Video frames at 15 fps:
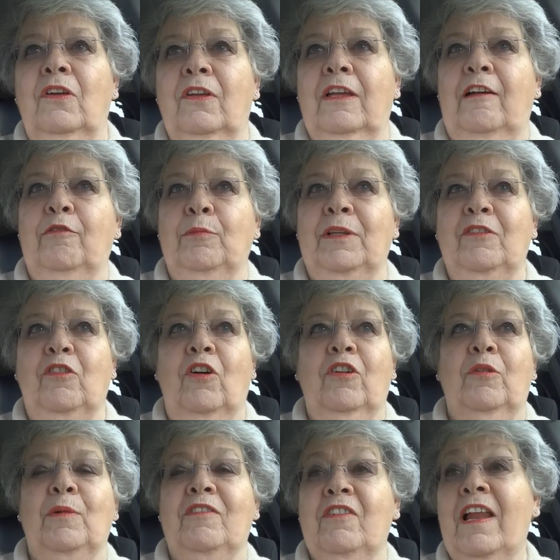government
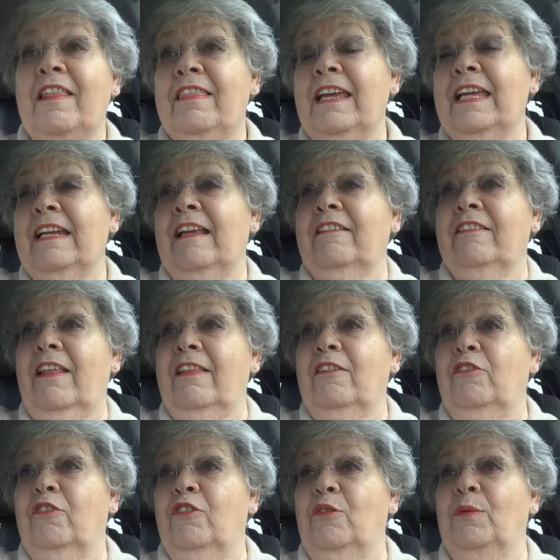documents. And I think it has something
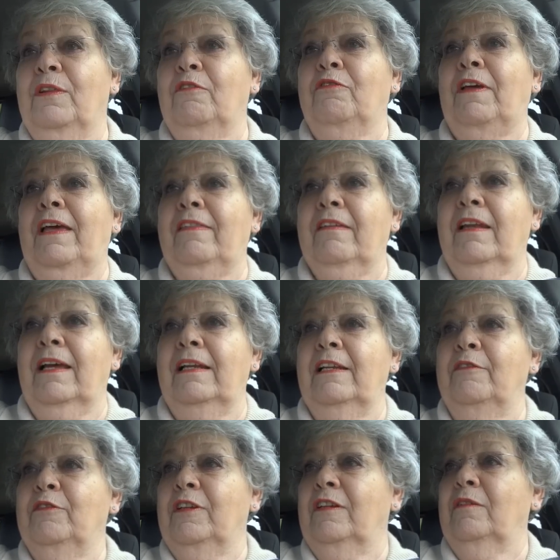to do with the fact that I
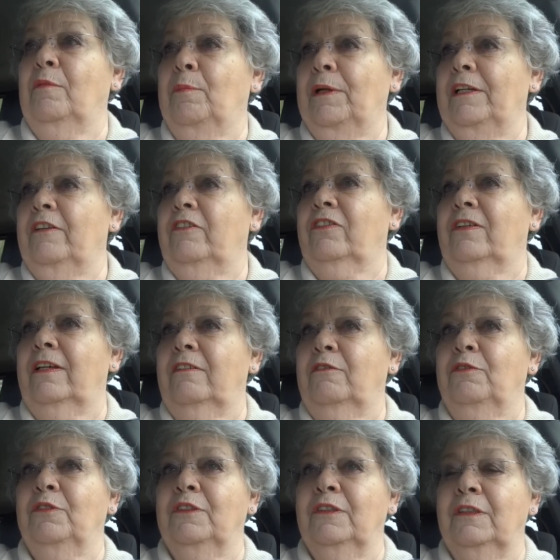lived in a police state
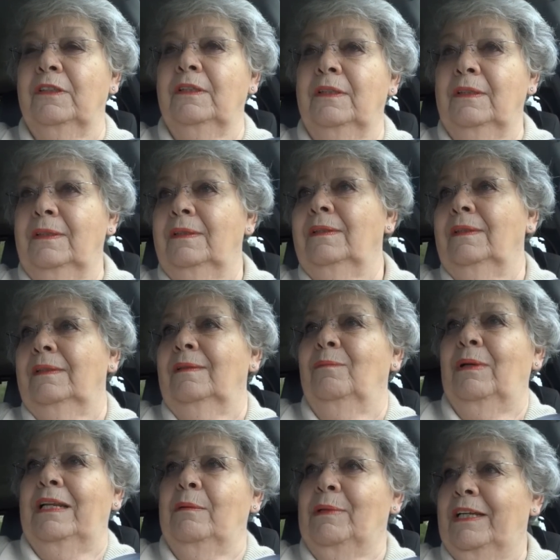for
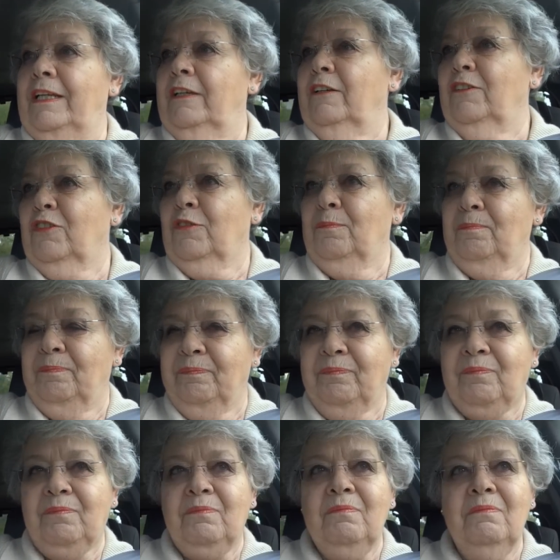many, many years,
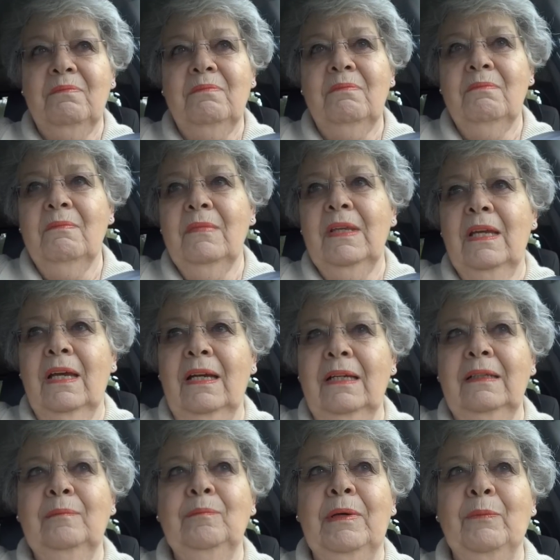
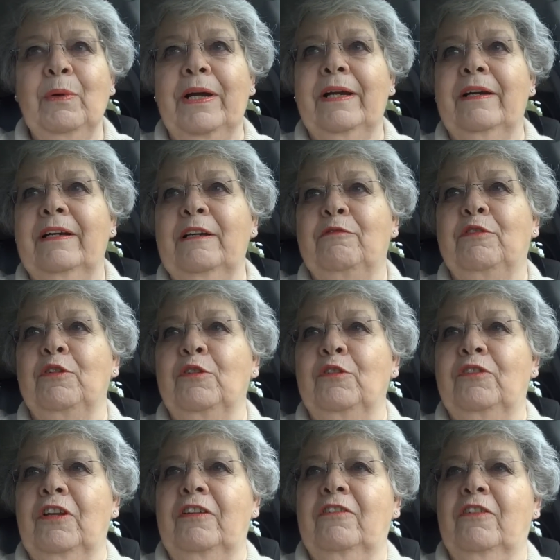um, where if you
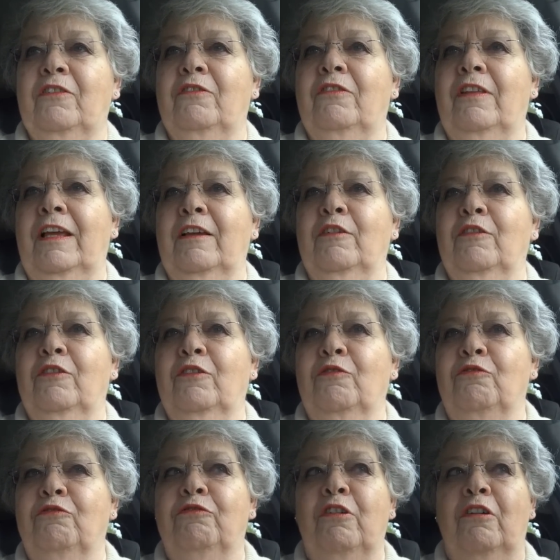did things
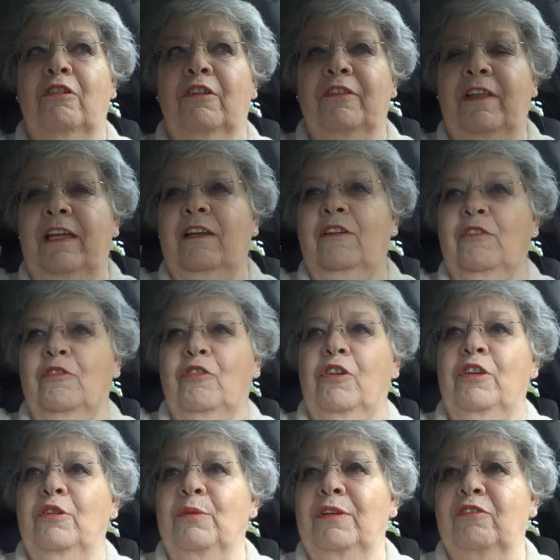wrong, they could throw
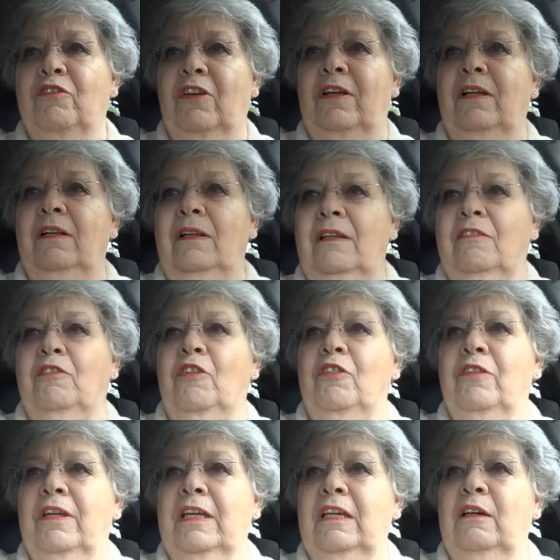you in jail and throw
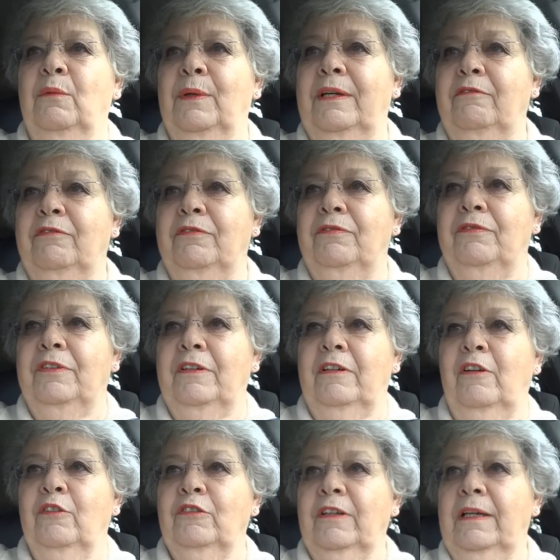the key away for, for a
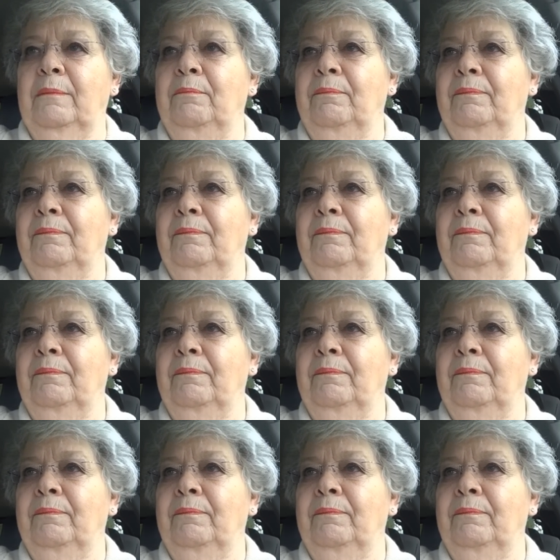long time.